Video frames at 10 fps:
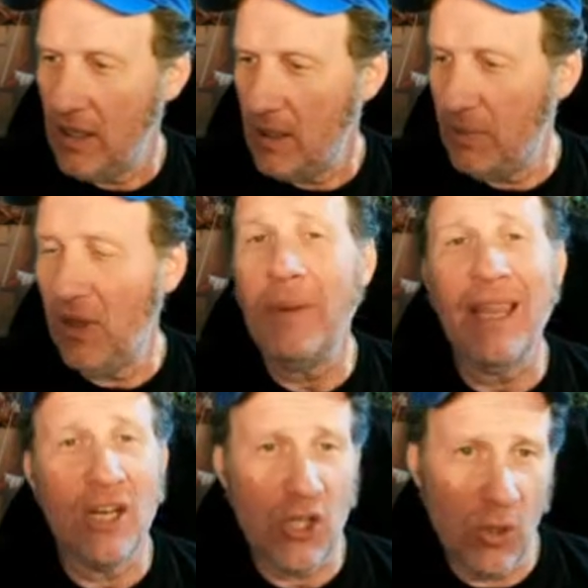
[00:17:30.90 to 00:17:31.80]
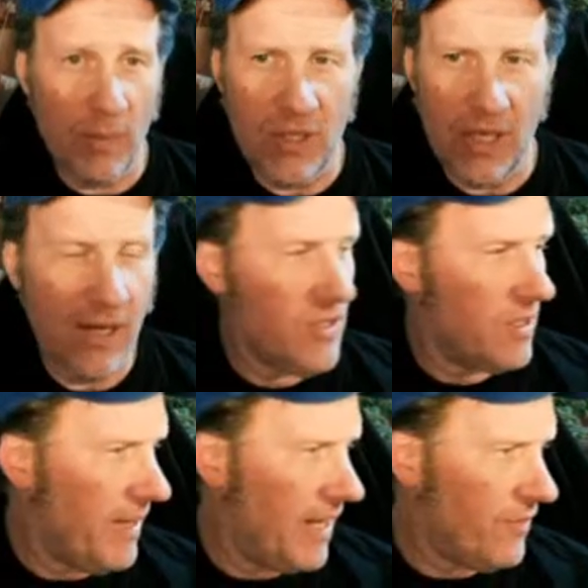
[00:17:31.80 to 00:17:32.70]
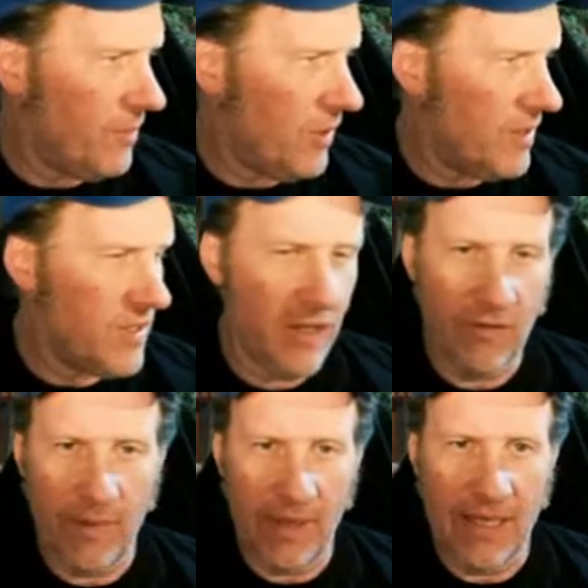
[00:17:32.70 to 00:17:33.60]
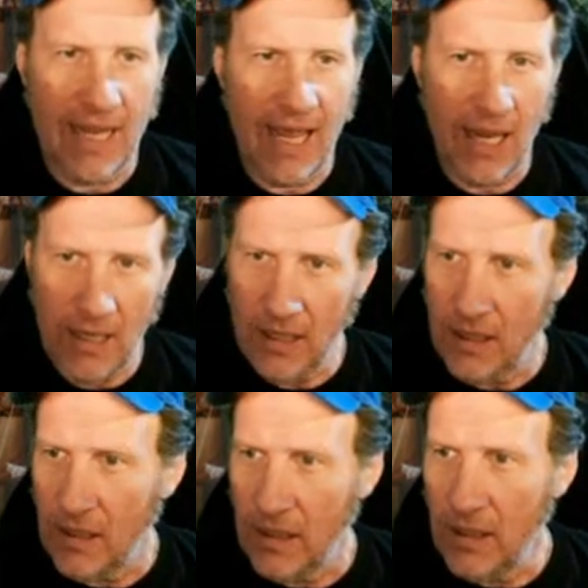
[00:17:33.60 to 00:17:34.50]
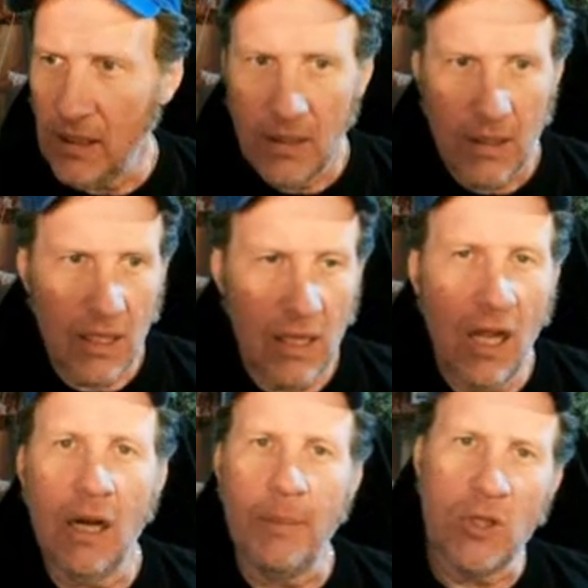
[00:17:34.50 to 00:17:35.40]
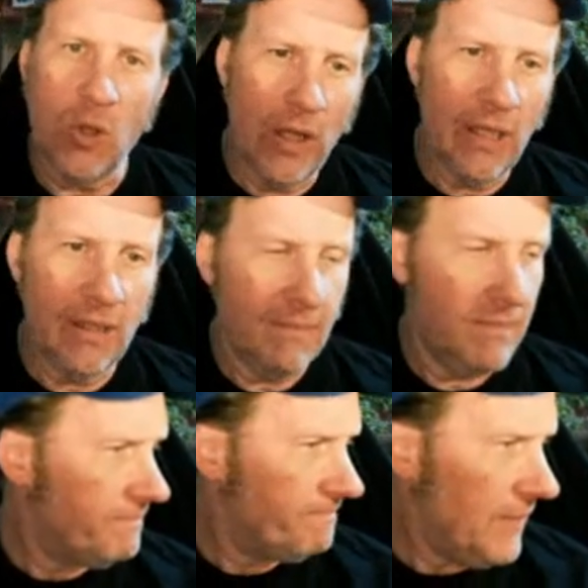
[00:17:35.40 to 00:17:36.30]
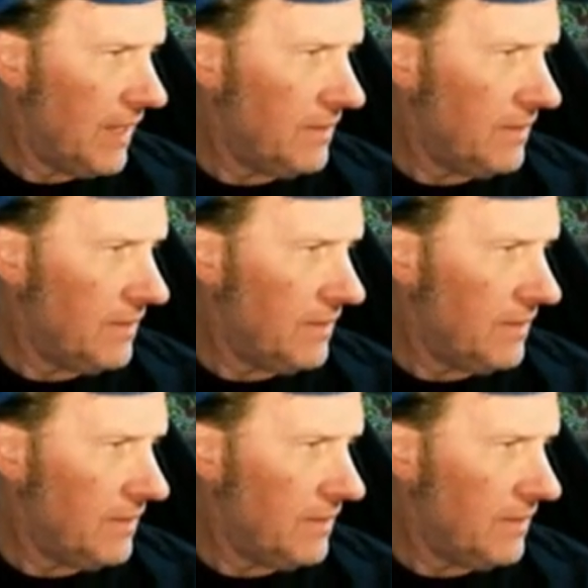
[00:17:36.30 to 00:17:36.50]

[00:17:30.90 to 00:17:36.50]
plumbing issue upstairs, the bathroom, courtesy of my dad clogging up a toilet. You know,